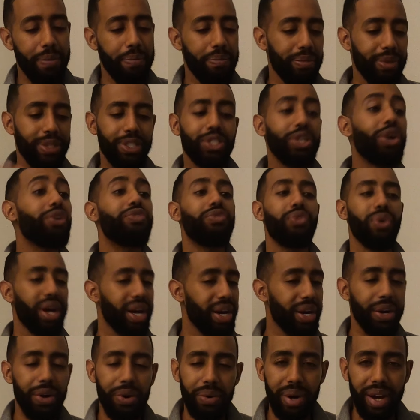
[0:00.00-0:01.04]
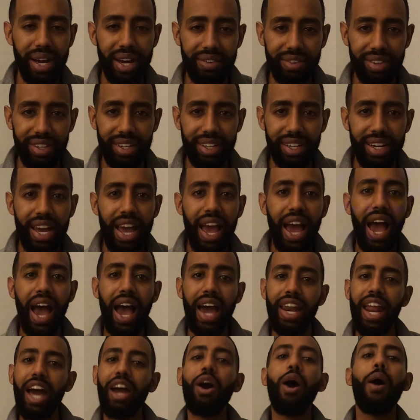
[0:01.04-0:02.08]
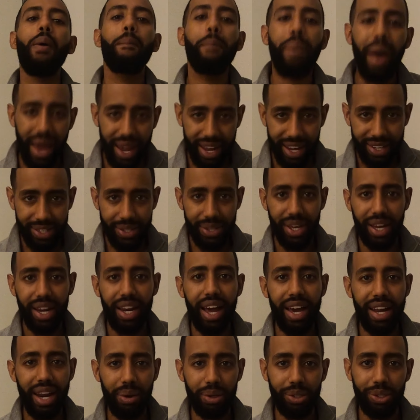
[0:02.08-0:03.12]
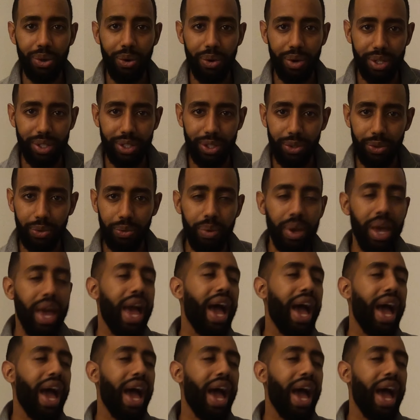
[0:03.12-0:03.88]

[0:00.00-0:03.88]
software or whatever, and I got back to the client I was talking to,